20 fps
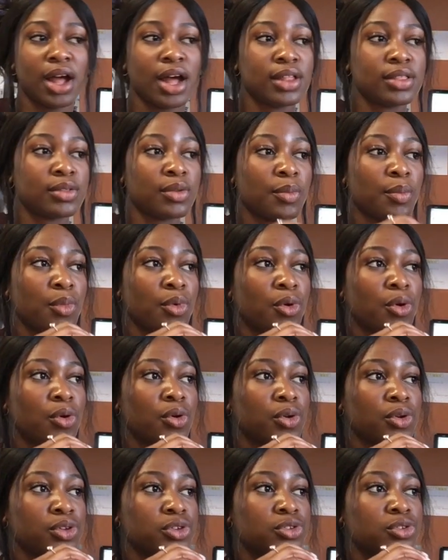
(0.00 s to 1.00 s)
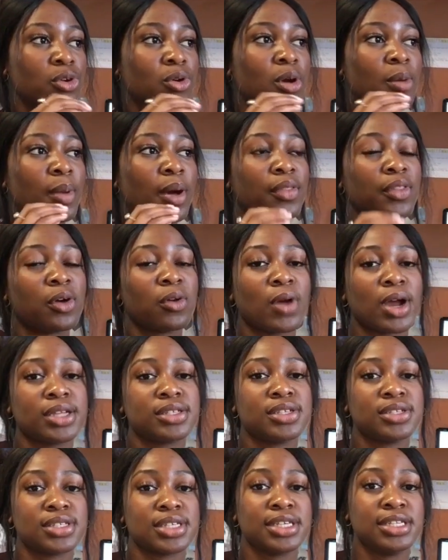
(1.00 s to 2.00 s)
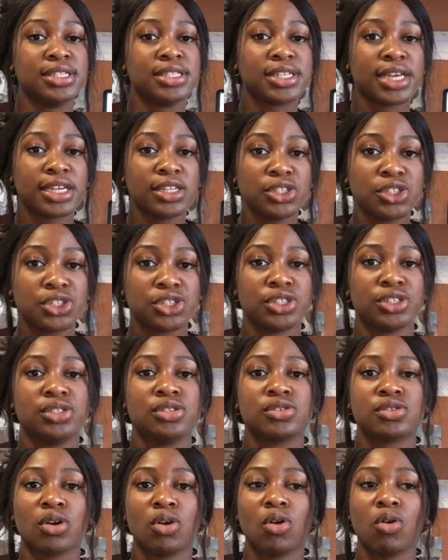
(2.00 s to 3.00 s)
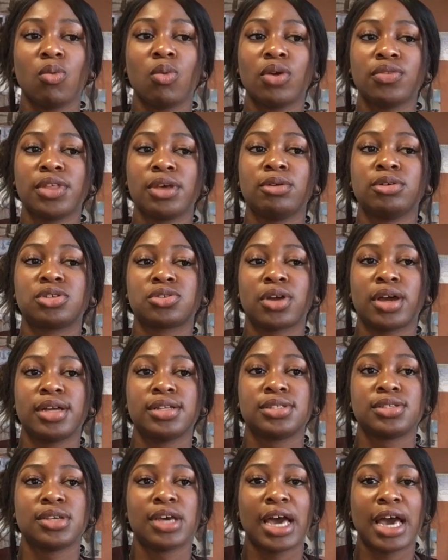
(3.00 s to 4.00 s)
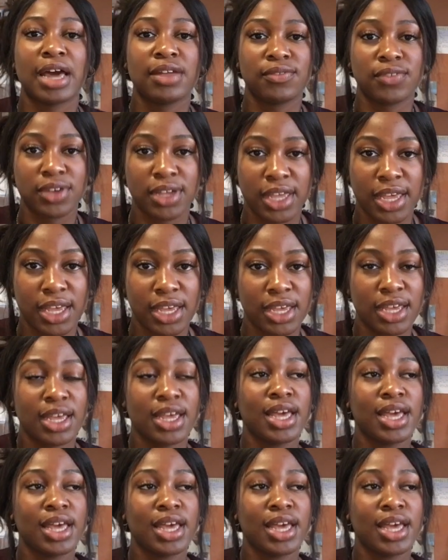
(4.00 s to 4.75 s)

The more you talk about the writer's intentions or what they were trying to advocate,